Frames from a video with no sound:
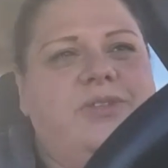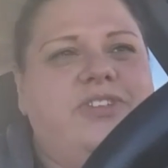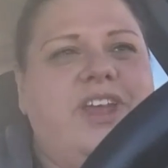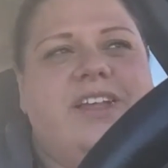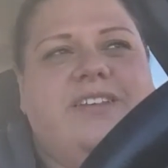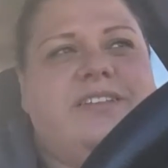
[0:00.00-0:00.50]

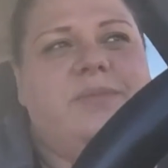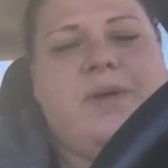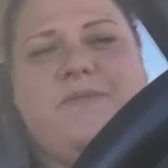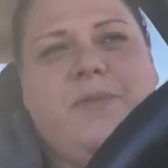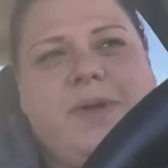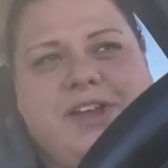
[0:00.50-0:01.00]
She has some
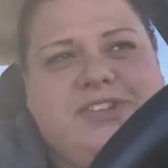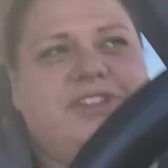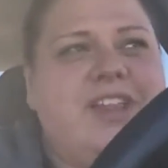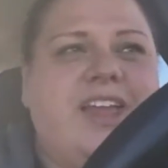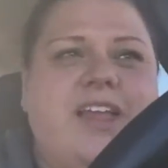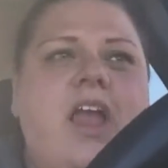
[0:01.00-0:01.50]

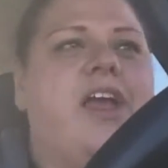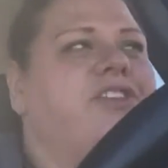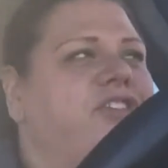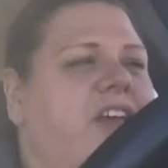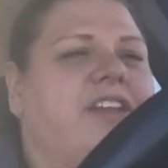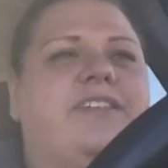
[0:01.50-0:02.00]
information, like
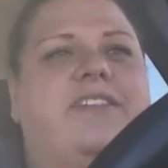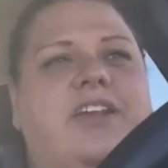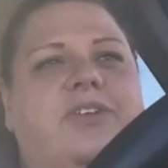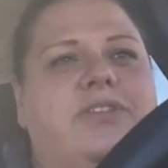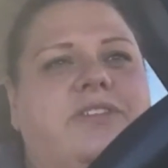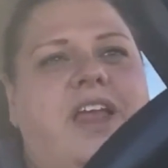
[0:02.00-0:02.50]
she had a
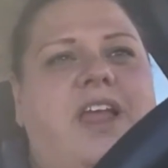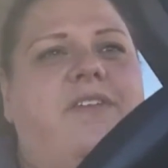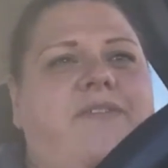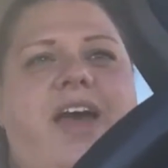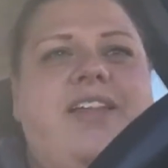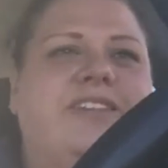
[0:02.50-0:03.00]
Singles
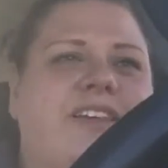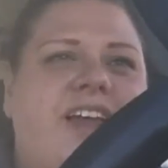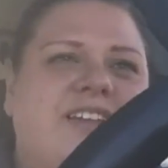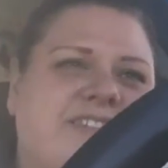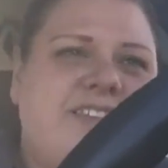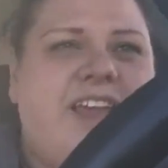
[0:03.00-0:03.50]
Day,
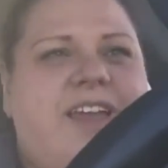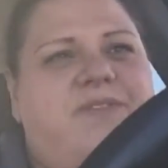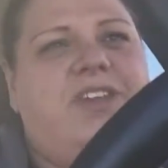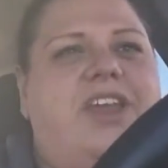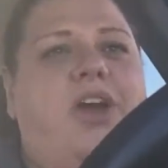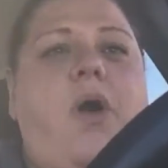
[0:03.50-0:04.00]
Valentine's Day
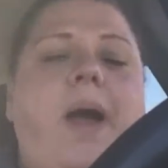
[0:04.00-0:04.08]
video.